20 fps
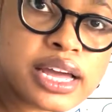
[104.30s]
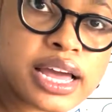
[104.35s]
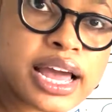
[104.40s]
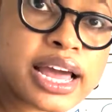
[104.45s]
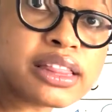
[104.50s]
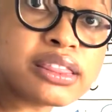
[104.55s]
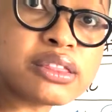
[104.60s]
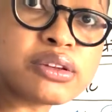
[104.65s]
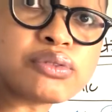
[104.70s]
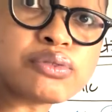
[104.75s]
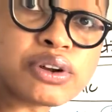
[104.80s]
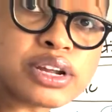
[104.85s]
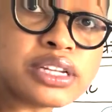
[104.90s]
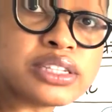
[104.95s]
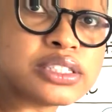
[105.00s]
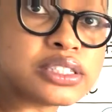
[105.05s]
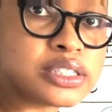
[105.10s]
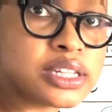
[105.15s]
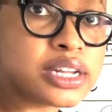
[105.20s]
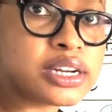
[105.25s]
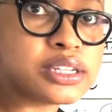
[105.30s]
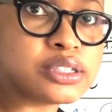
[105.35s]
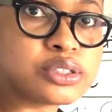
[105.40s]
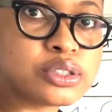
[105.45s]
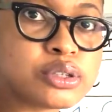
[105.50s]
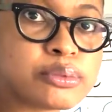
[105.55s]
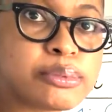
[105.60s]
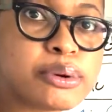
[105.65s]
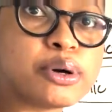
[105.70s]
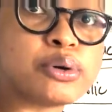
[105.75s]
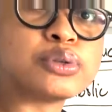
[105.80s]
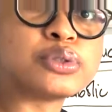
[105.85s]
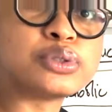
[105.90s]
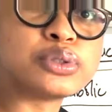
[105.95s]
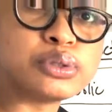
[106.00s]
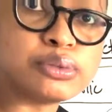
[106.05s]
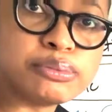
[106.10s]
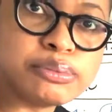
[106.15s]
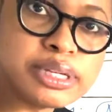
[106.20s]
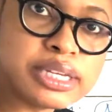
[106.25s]
at the range that is
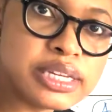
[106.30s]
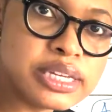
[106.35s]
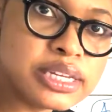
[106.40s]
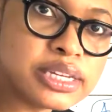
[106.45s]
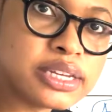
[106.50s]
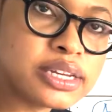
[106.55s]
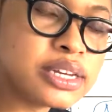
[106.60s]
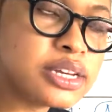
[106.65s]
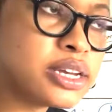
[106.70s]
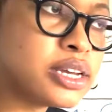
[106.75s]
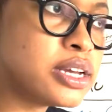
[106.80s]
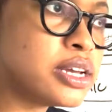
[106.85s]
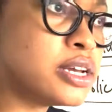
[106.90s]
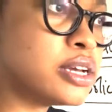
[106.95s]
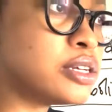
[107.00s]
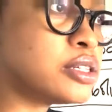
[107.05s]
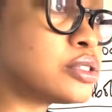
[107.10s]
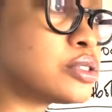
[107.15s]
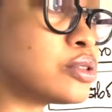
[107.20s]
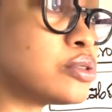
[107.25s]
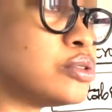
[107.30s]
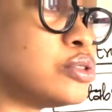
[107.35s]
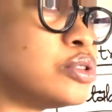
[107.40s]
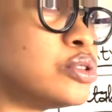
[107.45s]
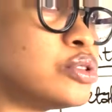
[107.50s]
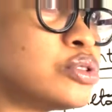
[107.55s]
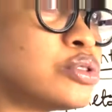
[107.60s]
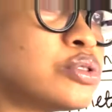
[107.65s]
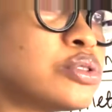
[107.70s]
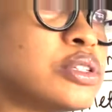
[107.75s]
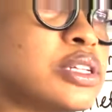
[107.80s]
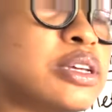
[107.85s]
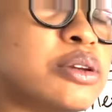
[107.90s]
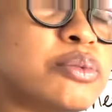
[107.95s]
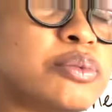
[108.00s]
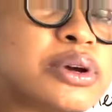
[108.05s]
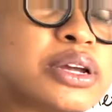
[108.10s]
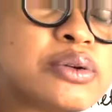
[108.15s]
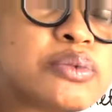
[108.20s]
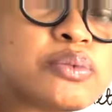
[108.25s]
supposed to be. So usually
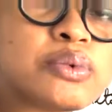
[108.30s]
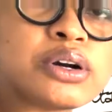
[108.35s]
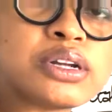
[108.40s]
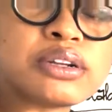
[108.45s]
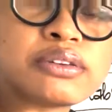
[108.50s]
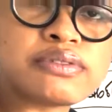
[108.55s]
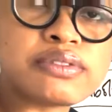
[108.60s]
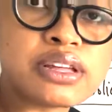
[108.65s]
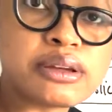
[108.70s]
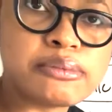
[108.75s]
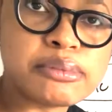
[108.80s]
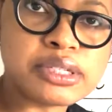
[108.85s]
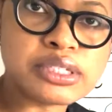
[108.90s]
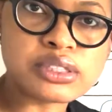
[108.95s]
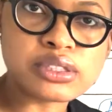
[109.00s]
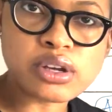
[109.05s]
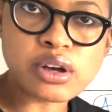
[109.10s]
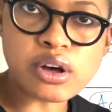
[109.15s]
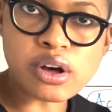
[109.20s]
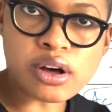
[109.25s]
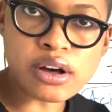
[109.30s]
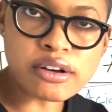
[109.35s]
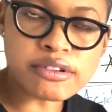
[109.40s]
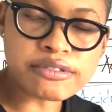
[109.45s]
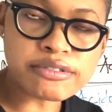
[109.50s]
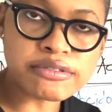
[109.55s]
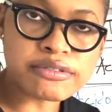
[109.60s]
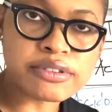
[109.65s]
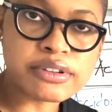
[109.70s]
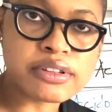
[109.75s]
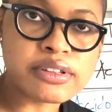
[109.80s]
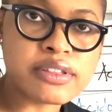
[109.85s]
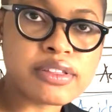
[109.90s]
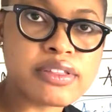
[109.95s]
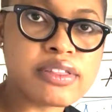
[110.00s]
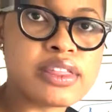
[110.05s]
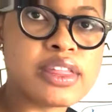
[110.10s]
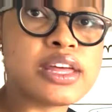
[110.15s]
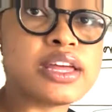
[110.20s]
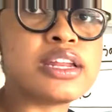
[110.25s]
when one of them is off,
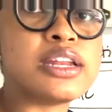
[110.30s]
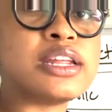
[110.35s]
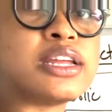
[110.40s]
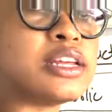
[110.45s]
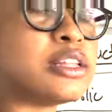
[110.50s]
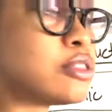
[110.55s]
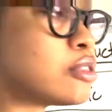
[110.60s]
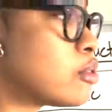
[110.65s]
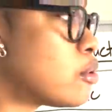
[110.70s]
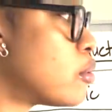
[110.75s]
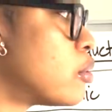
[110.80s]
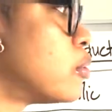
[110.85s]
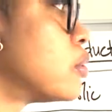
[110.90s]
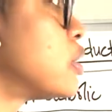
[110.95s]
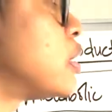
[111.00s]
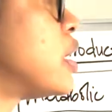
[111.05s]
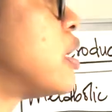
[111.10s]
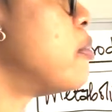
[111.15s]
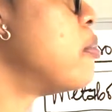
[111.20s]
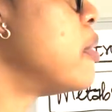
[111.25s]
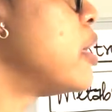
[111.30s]
then it throws them